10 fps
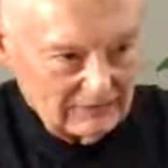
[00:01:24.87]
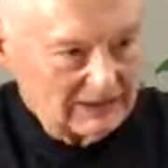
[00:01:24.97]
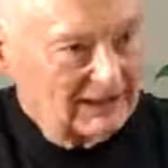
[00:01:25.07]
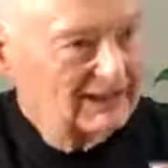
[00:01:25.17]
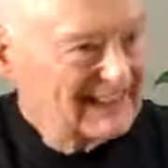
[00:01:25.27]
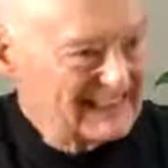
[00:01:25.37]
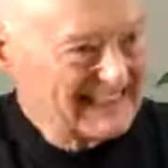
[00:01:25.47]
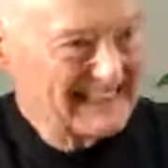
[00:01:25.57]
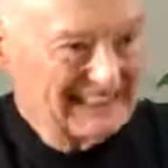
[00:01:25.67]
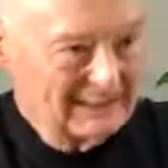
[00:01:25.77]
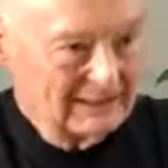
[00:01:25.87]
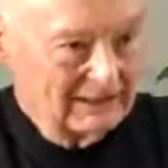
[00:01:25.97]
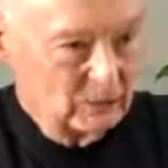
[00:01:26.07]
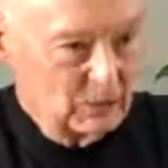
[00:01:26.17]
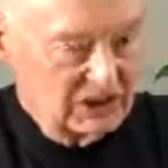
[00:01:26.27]
an
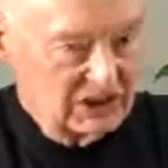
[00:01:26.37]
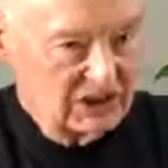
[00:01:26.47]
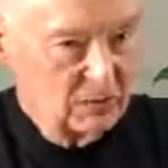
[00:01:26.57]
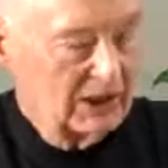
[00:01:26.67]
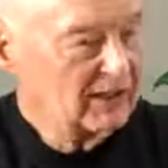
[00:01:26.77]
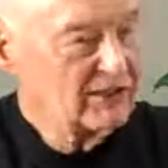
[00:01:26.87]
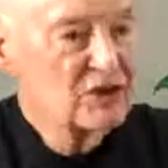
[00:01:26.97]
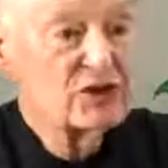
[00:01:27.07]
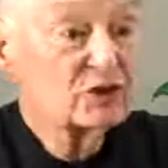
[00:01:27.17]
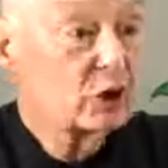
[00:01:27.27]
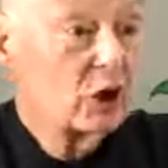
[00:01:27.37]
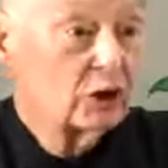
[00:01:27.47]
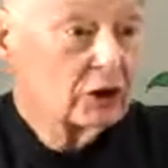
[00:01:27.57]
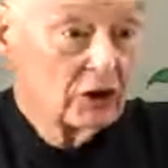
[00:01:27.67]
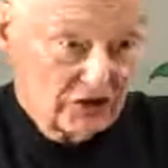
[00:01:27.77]
acidity, which is one of the
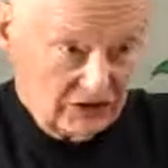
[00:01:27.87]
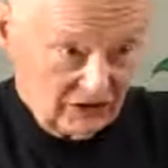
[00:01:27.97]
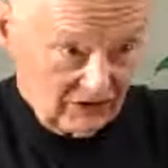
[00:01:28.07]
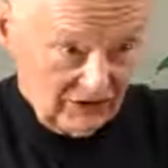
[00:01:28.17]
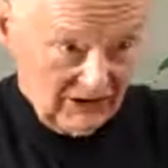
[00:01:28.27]
strongest